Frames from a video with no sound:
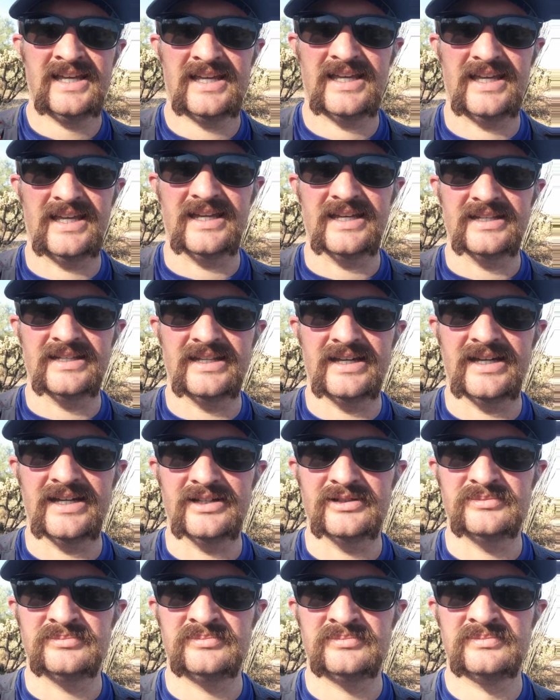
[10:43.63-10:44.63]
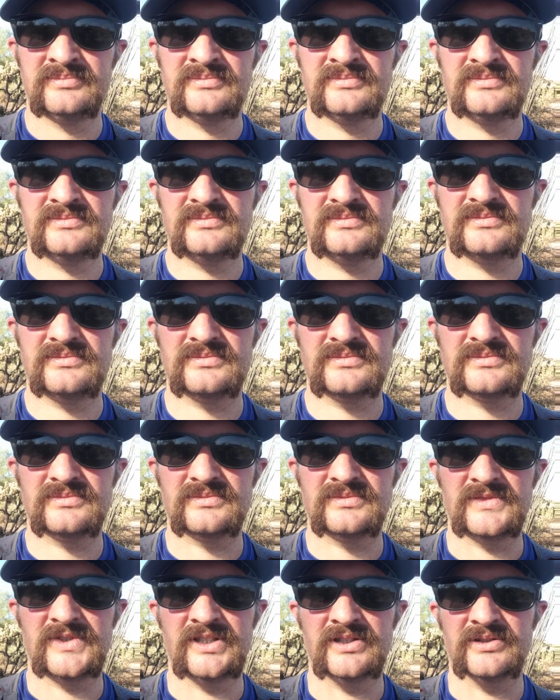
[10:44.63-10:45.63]
And,
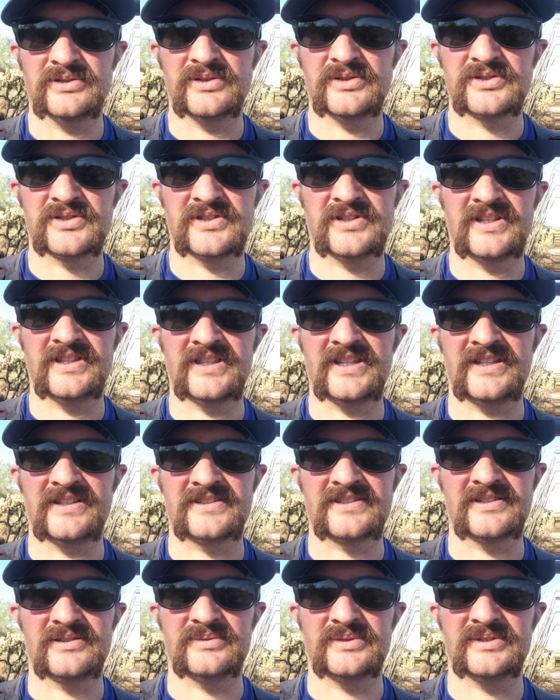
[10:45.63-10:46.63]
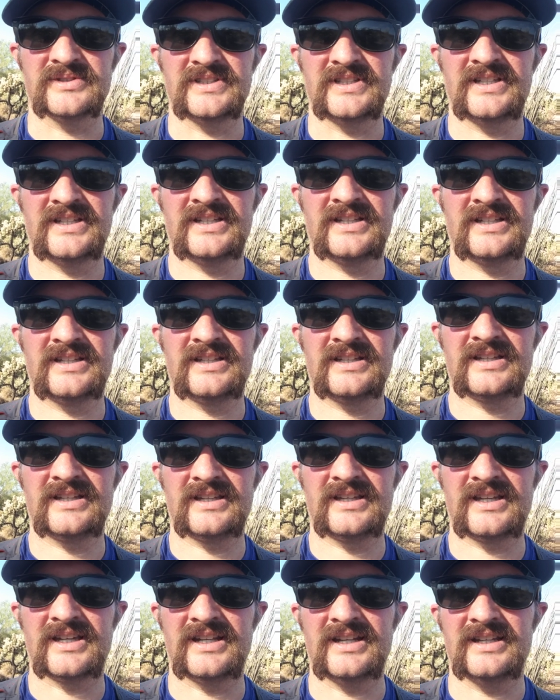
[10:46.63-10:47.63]
those are the things that really
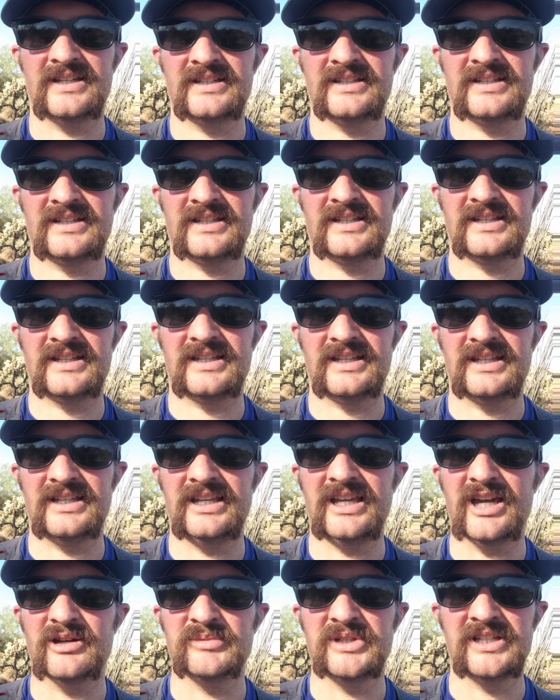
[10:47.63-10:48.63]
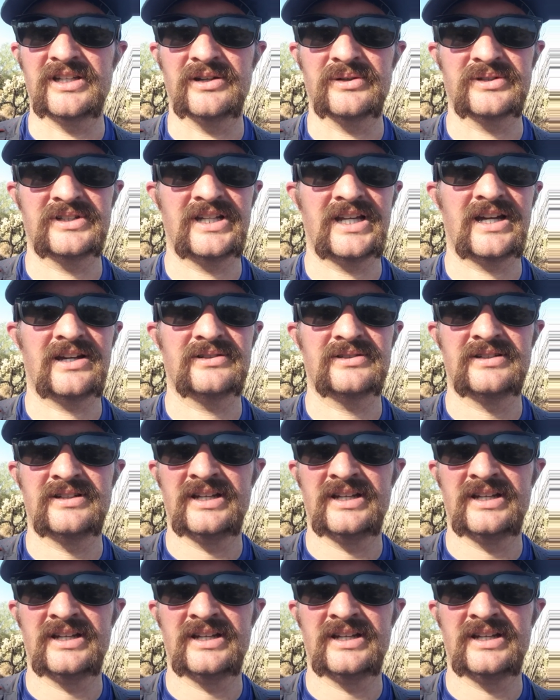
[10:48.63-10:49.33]
kind of get me going now.